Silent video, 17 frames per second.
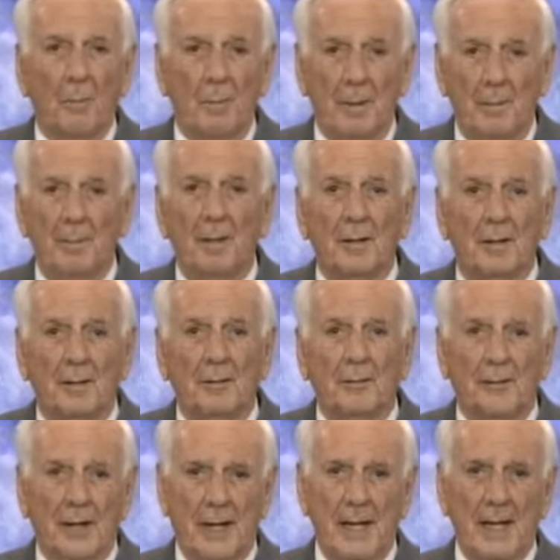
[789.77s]
are
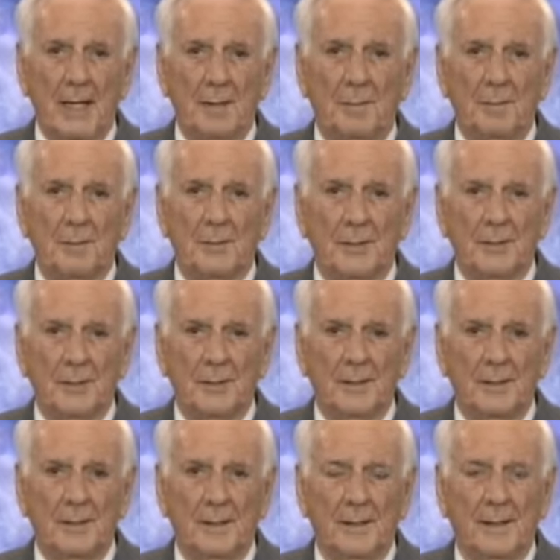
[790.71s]
biblical names